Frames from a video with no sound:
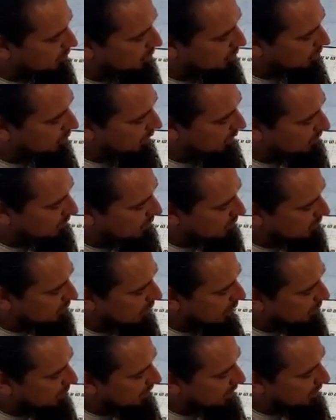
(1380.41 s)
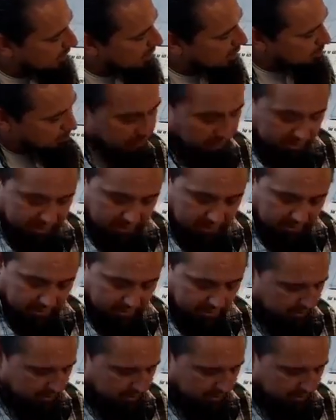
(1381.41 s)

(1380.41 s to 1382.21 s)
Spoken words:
go like this. I'm gonna end up right here.